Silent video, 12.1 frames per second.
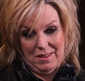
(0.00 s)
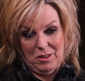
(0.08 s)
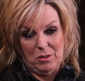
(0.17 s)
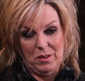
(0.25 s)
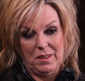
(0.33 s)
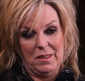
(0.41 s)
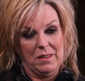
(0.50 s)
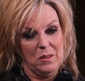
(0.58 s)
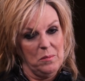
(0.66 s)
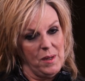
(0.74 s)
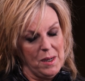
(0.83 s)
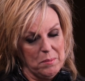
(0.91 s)
you're gonna,
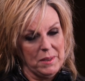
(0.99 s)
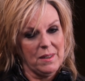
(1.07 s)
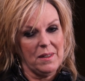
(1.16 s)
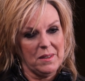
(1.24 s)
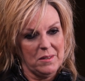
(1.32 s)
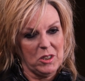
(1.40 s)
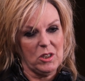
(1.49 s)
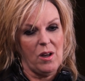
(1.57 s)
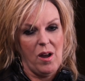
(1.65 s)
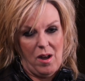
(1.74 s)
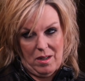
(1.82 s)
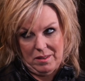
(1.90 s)
you might be kind of
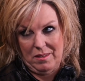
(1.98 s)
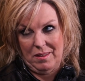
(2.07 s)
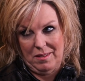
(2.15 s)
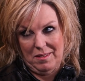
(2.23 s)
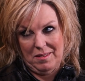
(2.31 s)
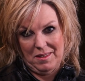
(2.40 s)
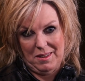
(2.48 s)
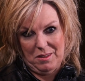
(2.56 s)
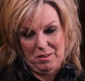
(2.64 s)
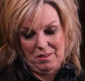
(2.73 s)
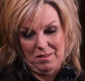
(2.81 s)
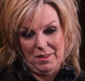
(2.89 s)
shocked. You
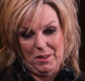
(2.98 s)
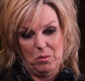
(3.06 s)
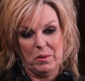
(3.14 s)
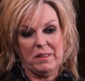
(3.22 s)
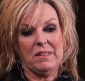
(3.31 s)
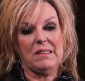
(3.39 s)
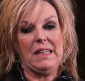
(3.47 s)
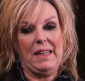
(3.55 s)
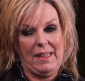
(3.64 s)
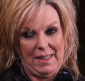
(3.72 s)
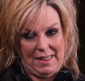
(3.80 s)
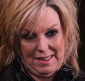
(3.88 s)
know, it's a little
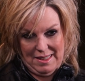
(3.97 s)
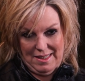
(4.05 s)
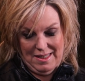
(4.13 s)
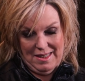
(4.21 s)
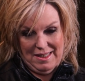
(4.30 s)
risque.